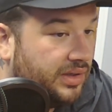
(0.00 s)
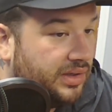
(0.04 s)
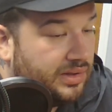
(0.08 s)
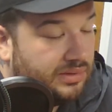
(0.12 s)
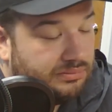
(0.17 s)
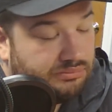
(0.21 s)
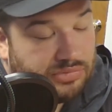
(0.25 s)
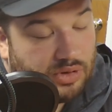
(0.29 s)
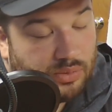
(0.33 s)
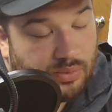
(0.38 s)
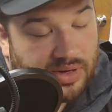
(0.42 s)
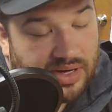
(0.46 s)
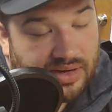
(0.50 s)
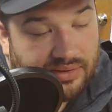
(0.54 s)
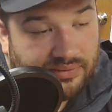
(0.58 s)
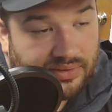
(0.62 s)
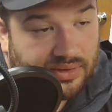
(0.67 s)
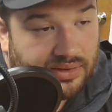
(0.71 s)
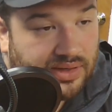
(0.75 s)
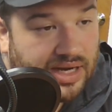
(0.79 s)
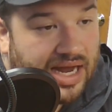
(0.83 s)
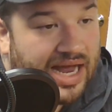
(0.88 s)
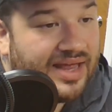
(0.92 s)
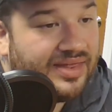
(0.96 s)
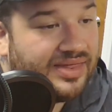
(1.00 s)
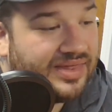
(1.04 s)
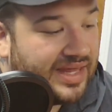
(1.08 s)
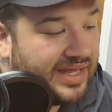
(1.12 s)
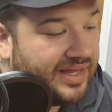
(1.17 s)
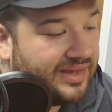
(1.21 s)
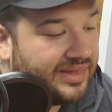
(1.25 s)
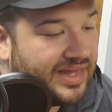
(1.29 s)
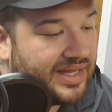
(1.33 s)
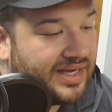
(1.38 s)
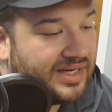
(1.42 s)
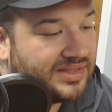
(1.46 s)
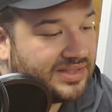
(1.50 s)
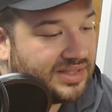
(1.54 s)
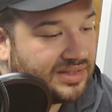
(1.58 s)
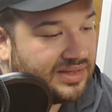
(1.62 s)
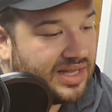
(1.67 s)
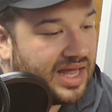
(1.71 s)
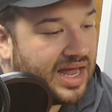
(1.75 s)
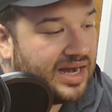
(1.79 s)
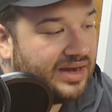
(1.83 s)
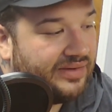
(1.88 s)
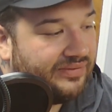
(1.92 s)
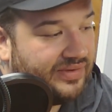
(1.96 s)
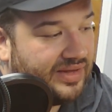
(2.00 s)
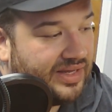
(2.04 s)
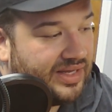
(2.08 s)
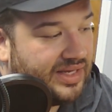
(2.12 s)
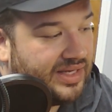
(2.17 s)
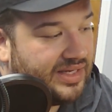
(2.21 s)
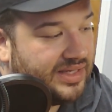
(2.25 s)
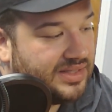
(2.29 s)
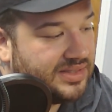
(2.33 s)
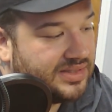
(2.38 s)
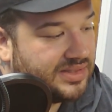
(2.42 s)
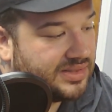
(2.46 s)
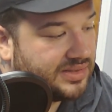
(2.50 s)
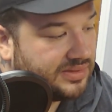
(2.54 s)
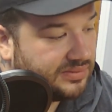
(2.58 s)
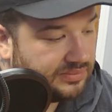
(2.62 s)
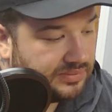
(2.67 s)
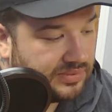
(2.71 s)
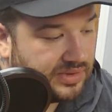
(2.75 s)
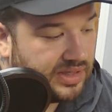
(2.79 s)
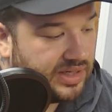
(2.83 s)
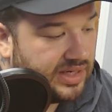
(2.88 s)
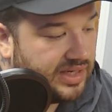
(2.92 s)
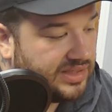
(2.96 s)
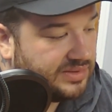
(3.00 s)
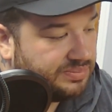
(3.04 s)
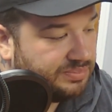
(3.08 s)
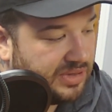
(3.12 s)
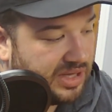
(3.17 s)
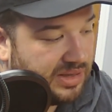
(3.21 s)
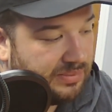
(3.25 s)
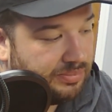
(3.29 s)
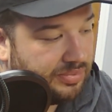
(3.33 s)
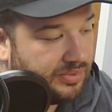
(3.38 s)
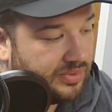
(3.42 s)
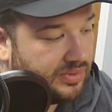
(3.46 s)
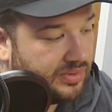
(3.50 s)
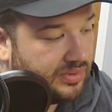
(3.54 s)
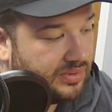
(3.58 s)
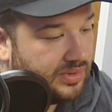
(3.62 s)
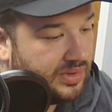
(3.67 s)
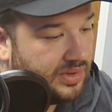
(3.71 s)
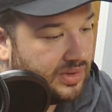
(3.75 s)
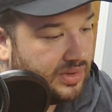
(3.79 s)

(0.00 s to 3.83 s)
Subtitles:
but whatever. I think that it's a lot of it is people.